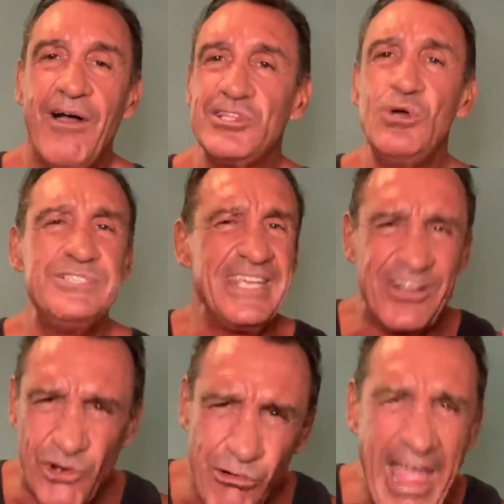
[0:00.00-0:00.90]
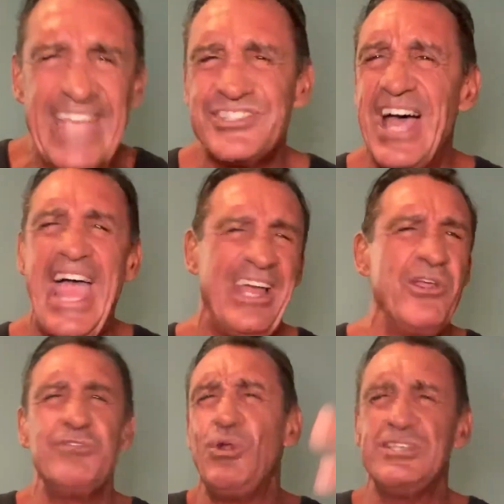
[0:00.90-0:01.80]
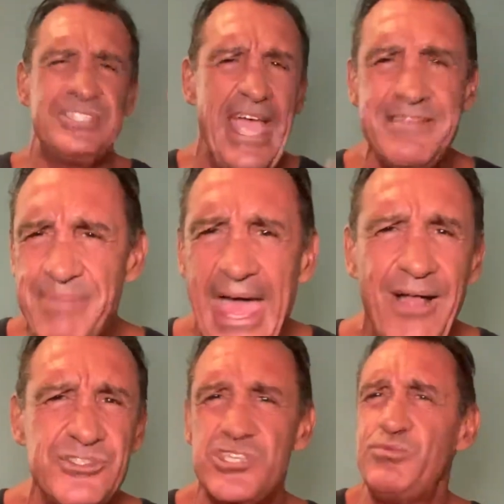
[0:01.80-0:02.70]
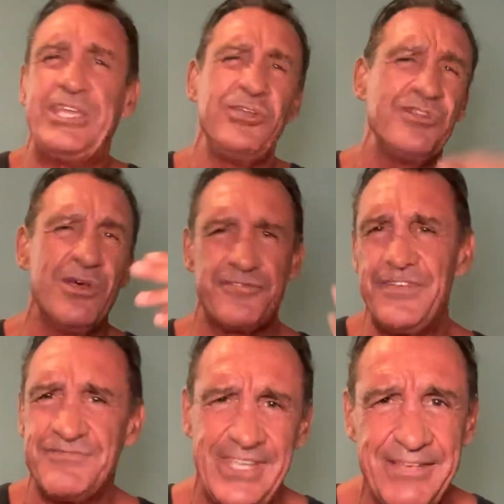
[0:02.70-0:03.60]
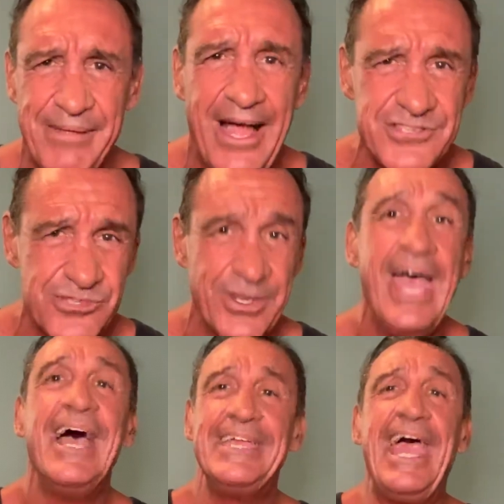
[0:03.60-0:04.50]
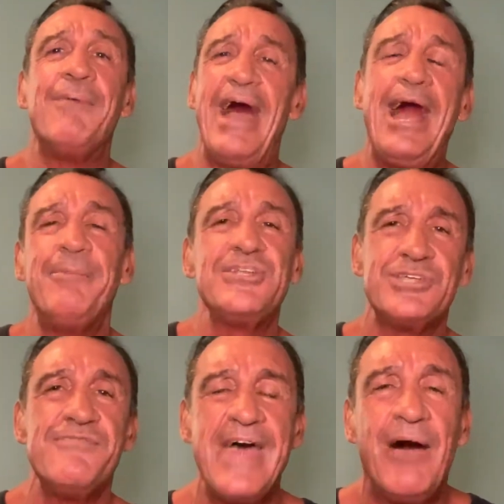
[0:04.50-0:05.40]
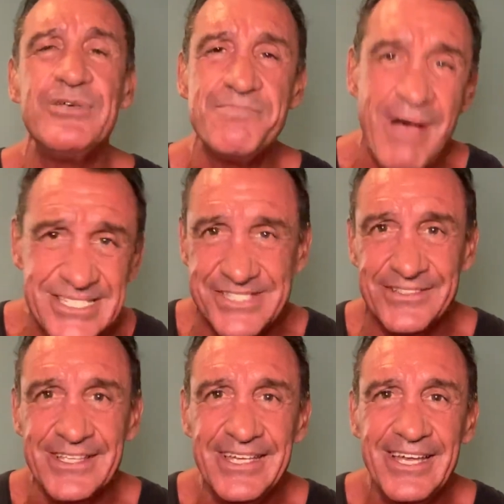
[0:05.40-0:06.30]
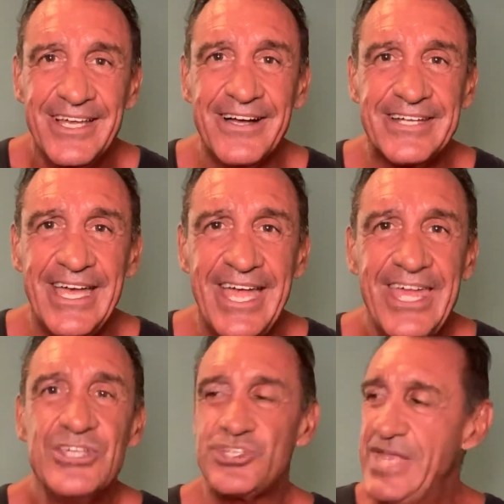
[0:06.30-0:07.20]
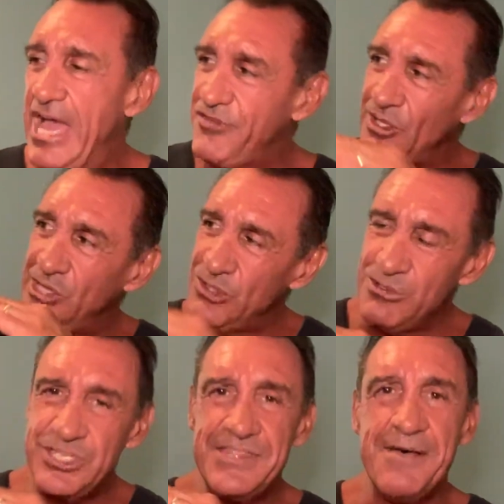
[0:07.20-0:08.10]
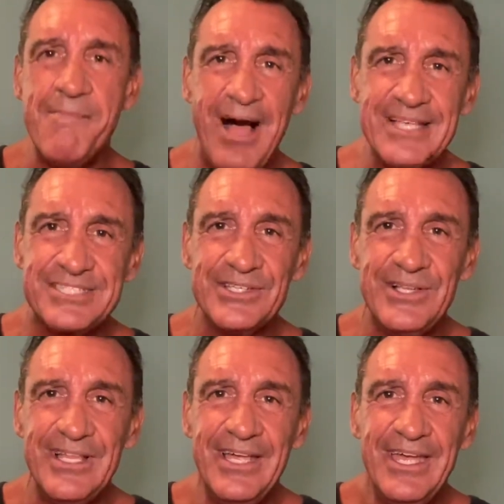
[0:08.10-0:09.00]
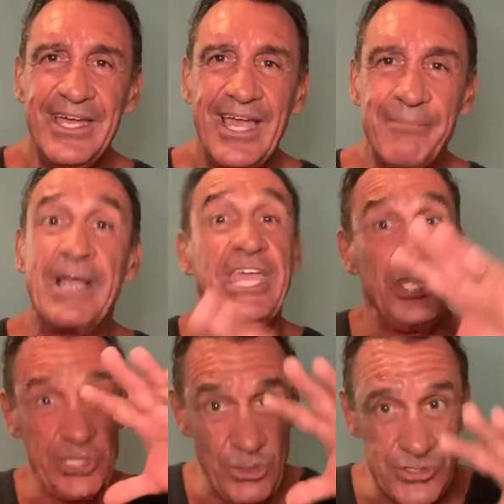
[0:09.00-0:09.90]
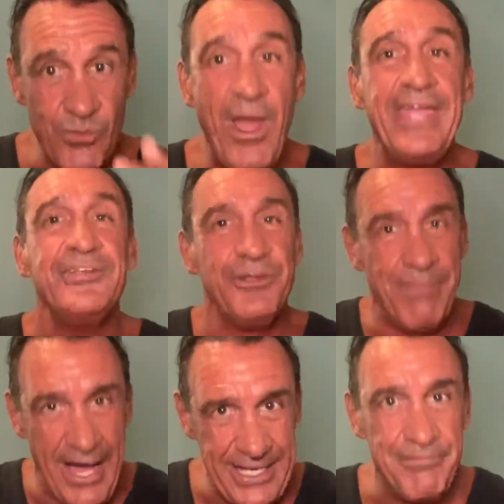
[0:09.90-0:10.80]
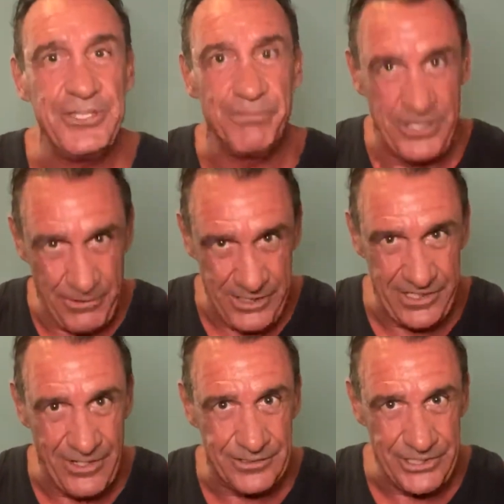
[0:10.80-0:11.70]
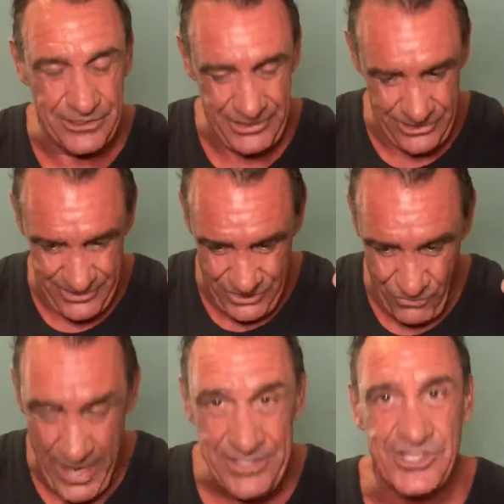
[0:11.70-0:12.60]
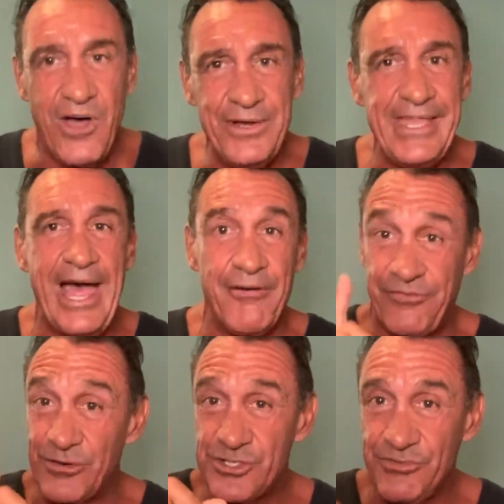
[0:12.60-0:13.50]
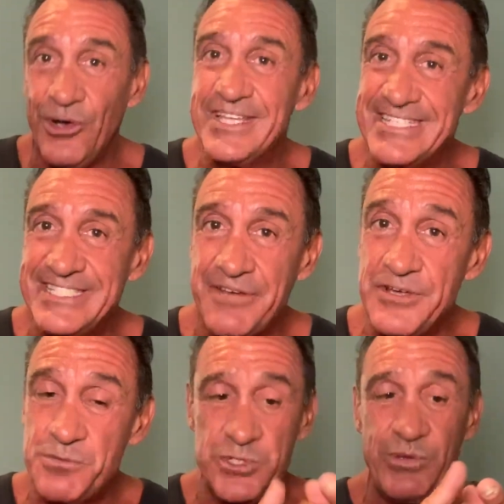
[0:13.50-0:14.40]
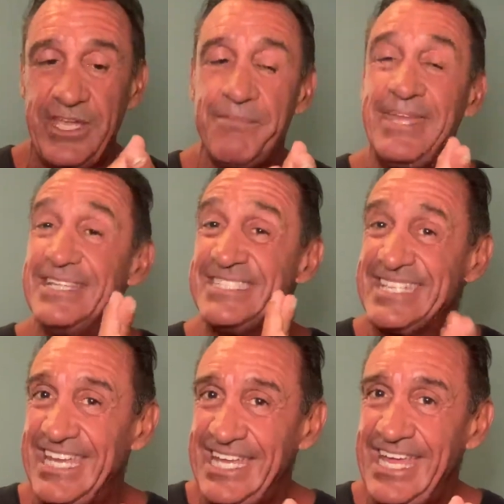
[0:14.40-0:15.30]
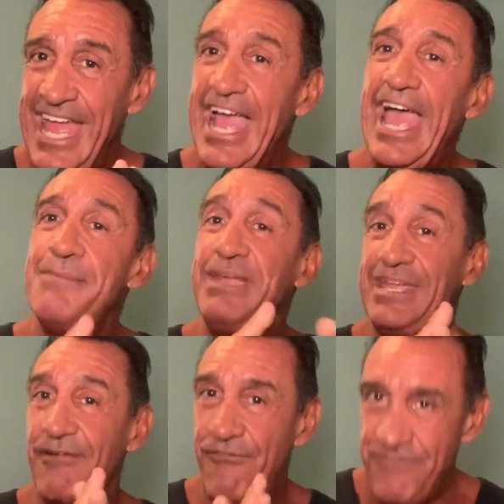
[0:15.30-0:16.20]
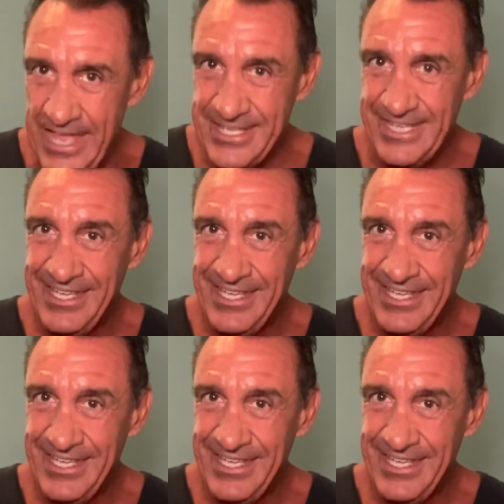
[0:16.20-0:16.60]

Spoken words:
losing, crash dieting. Oh, you lost 10 pounds this week. You've lost 15 pounds this week. Yeah, well, how much of that was muscle? Okay, so now if you're losing the muscle, but you're losing weight, your body, your weight's going down. First of all, there's a difference between being skinny and being fit.